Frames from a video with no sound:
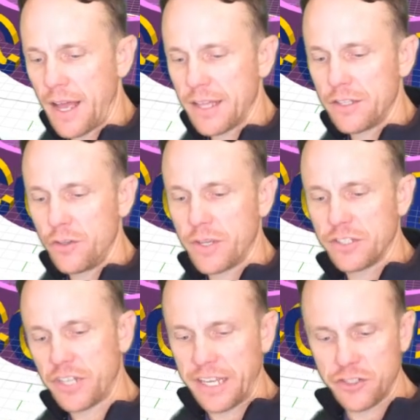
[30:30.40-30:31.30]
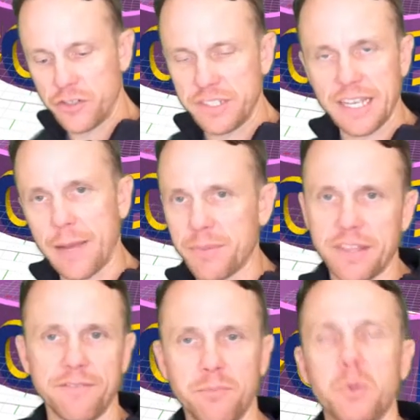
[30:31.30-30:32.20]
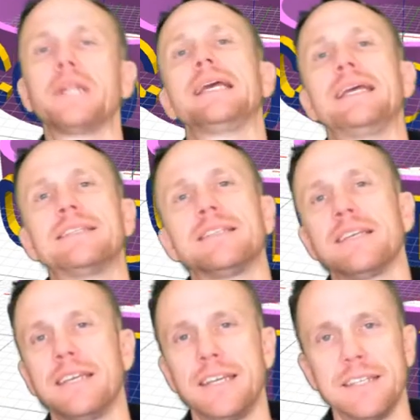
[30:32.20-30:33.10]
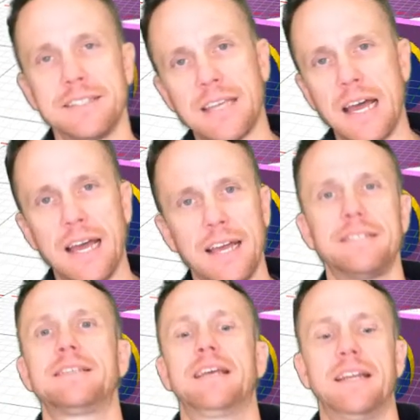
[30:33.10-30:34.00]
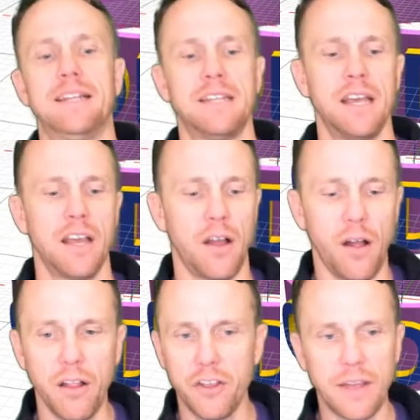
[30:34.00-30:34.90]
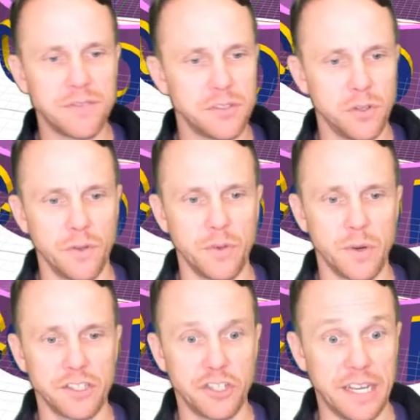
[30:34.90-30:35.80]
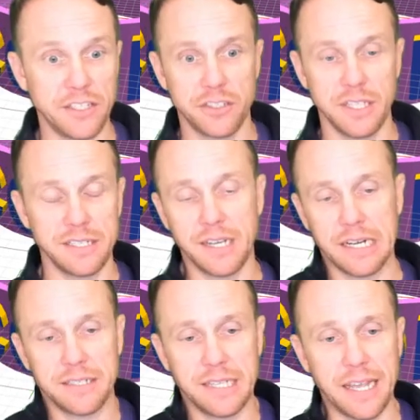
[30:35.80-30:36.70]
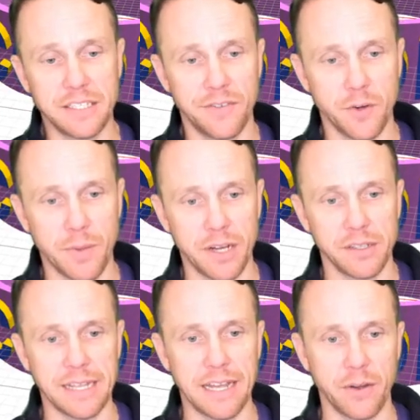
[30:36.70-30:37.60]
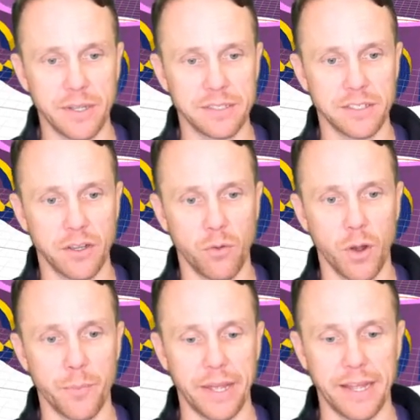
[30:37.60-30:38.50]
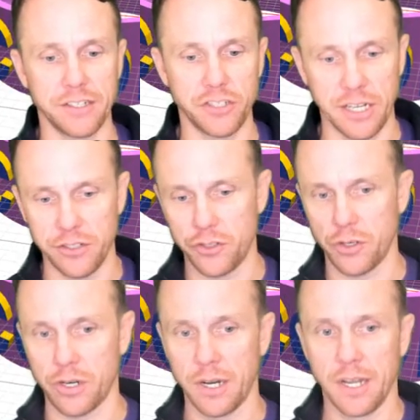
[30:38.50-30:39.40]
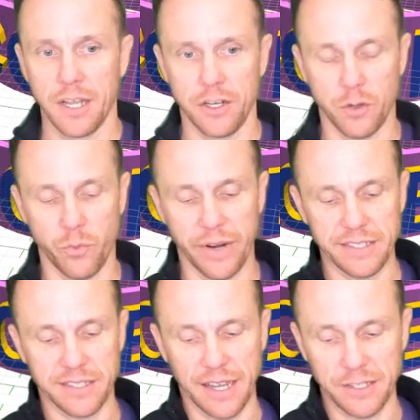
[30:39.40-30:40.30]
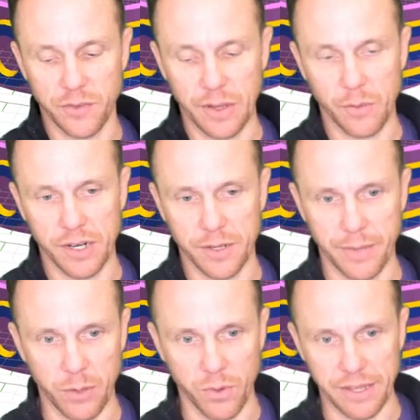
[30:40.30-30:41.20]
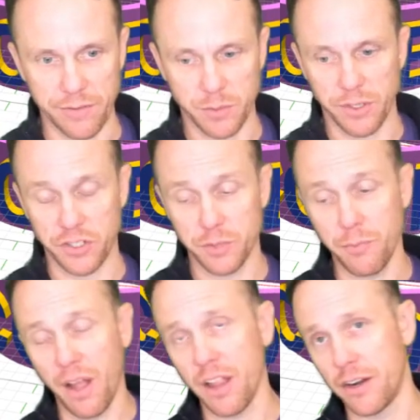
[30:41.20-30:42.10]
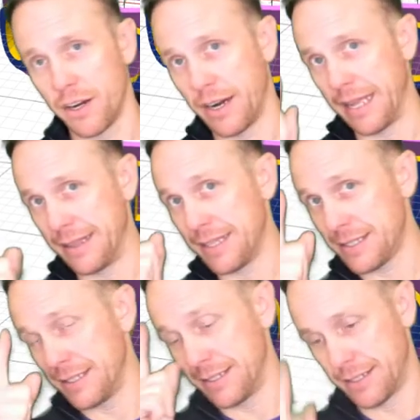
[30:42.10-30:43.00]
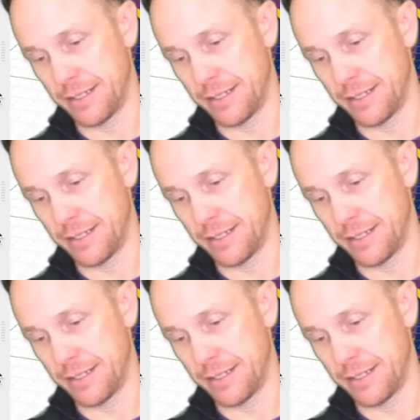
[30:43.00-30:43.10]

You can change your depth pretty easily in size, and all you have to do if you want to change the entire size of your model now is to go up and change your ring size. So if I wanted to make one that was much smaller, and this is